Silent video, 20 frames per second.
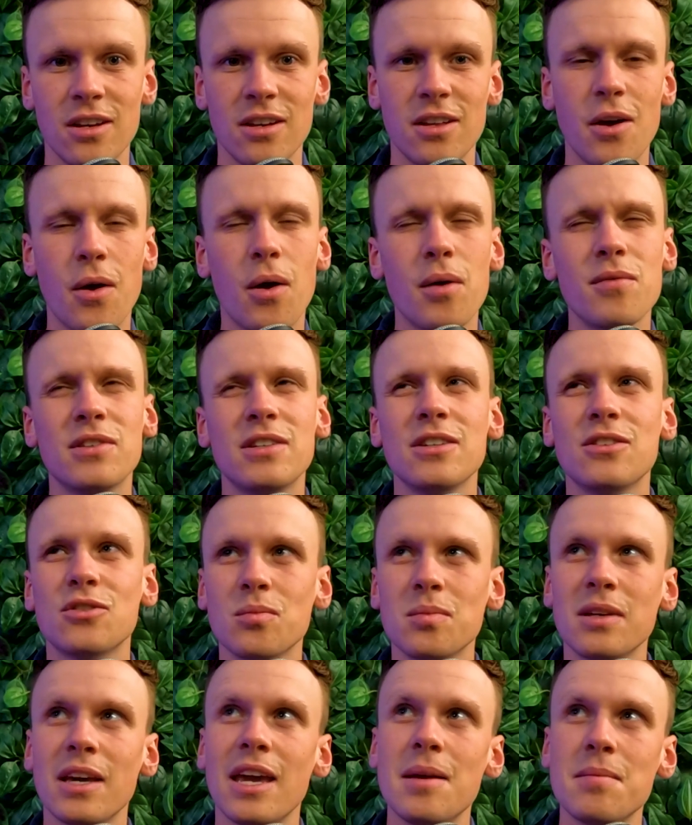Obviously some
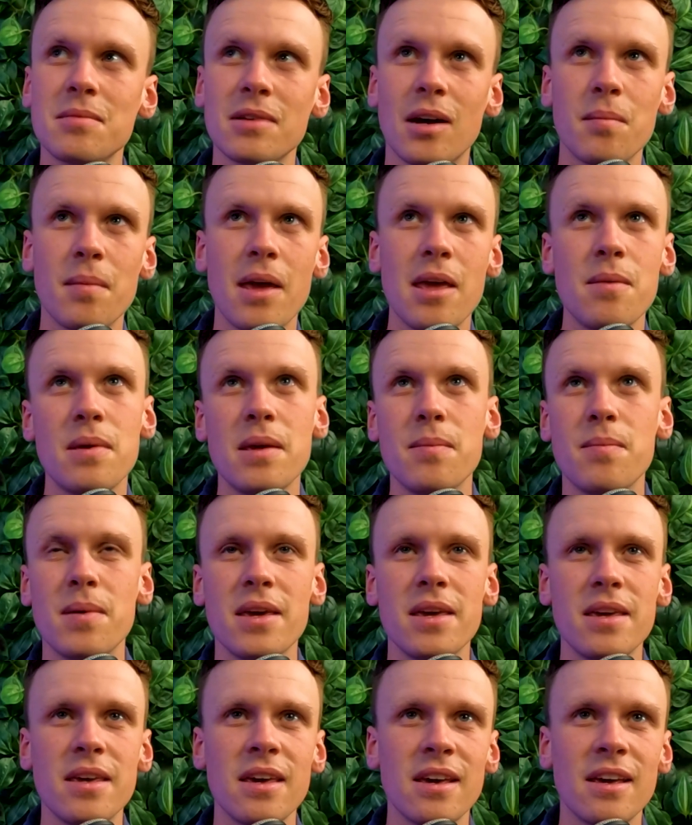games I'll maybe
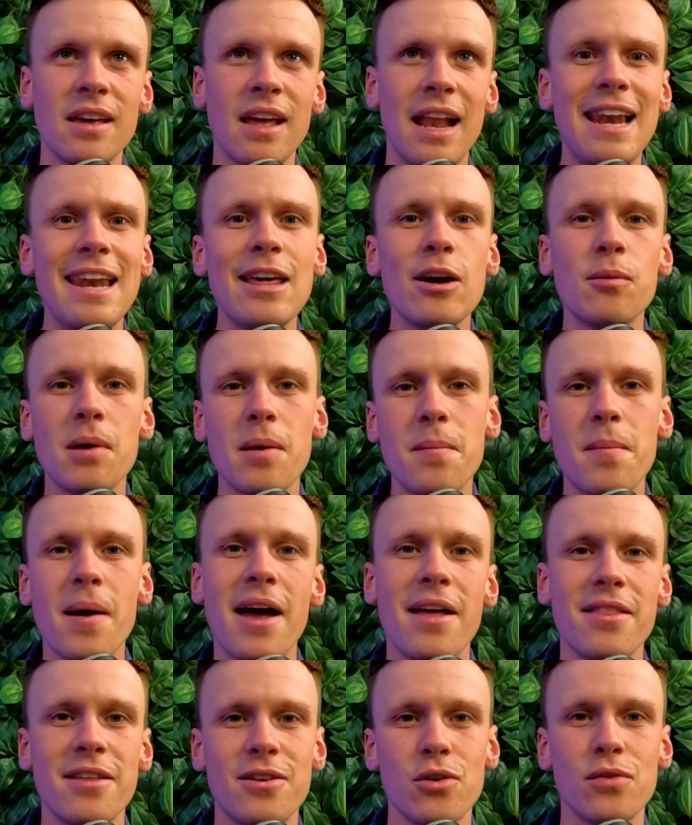be a little bit
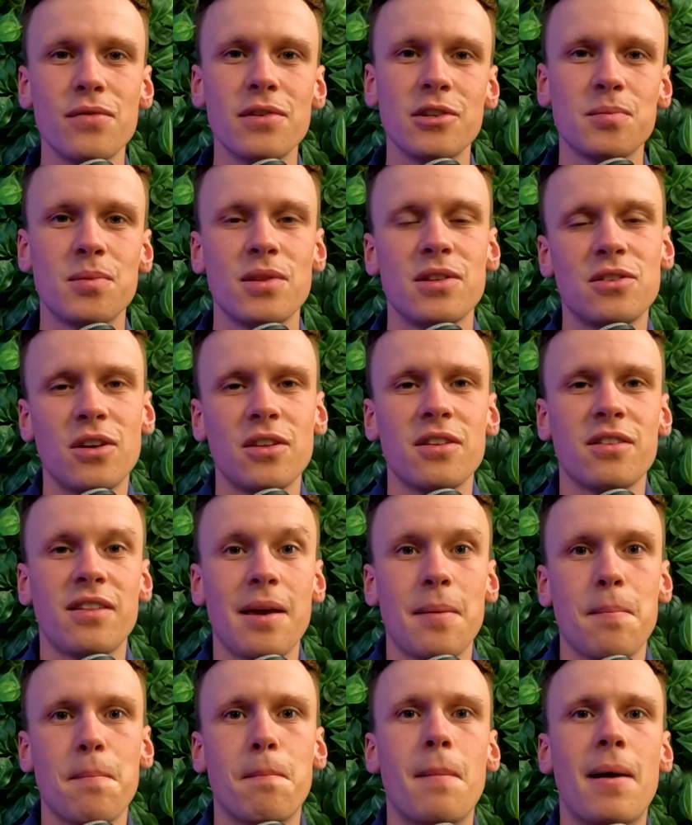better than others, but there's not this
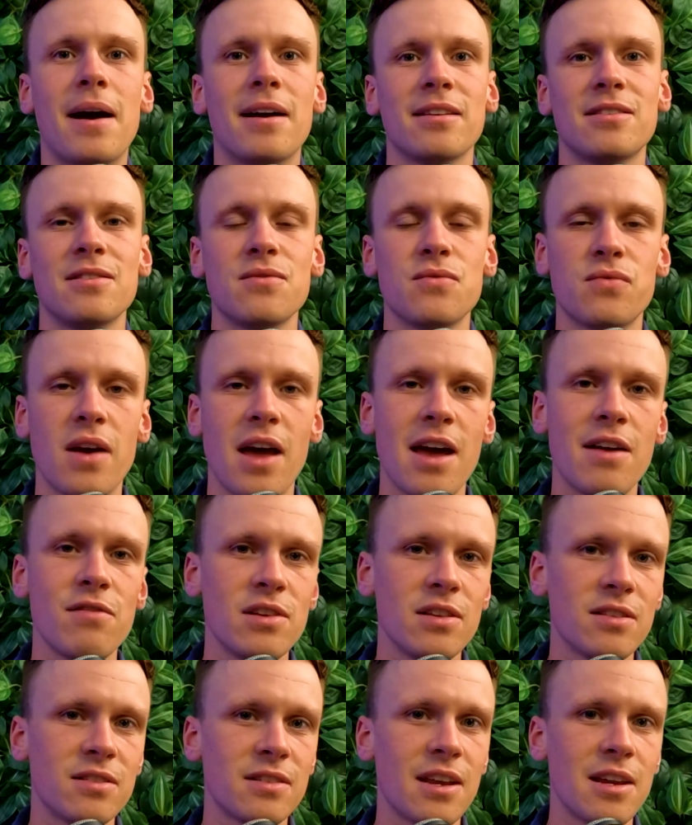like massive
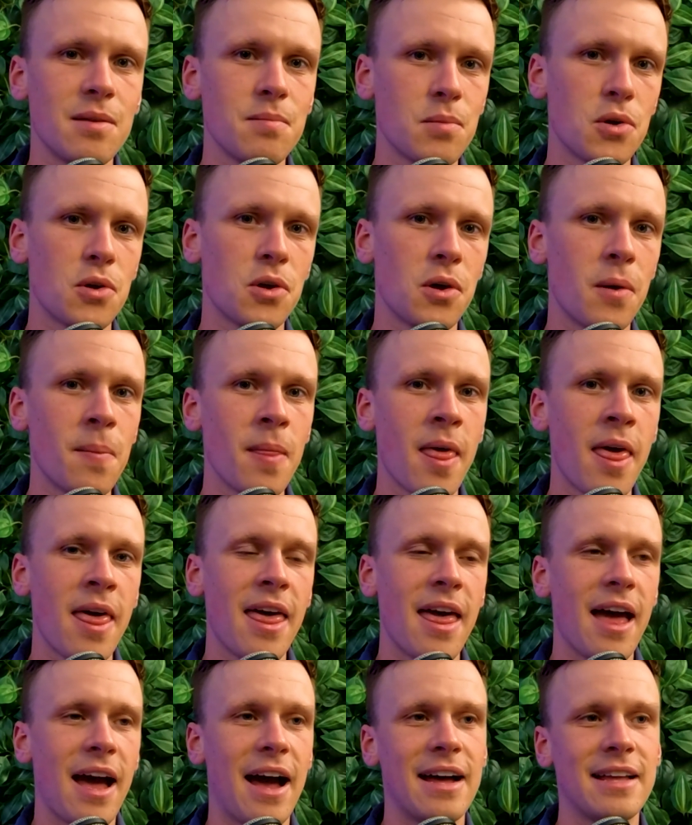variance anymore.
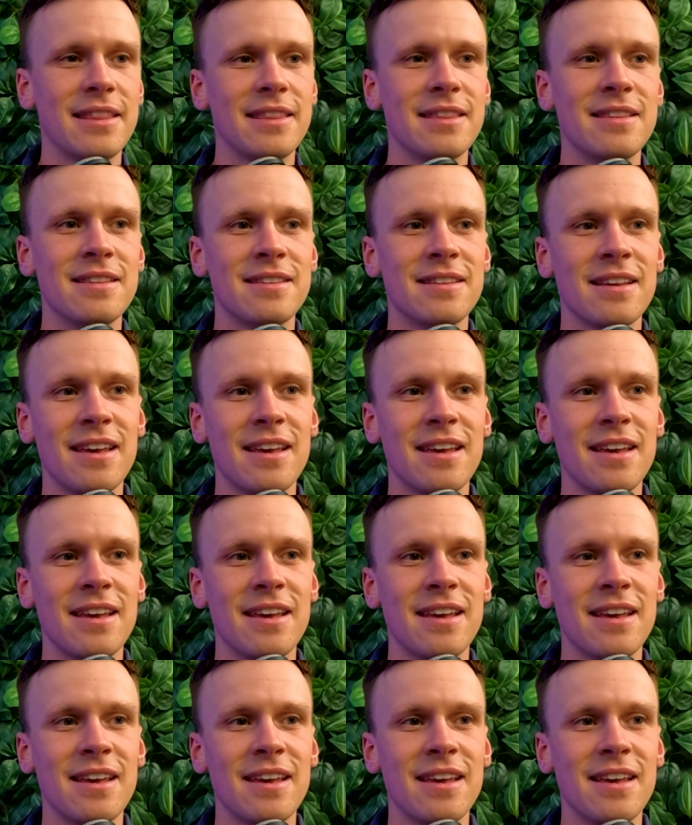And